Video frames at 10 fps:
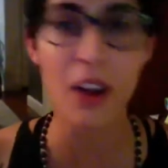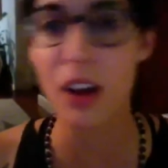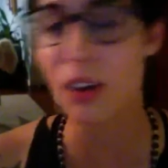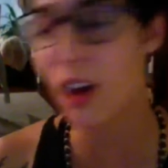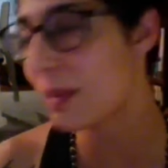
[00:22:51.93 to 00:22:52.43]
Oh
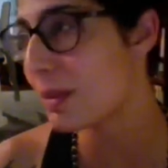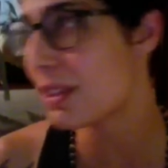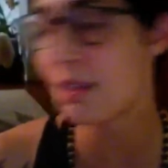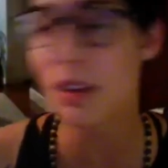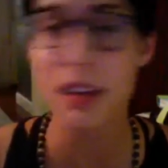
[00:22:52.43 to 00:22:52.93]
crap, it's been
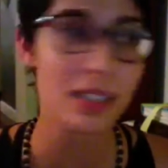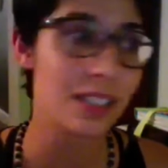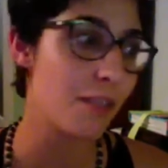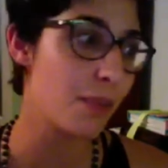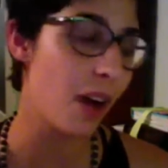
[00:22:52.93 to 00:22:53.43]
so long since
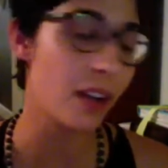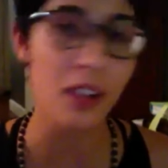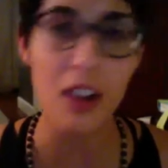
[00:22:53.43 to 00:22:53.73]
I've blogged.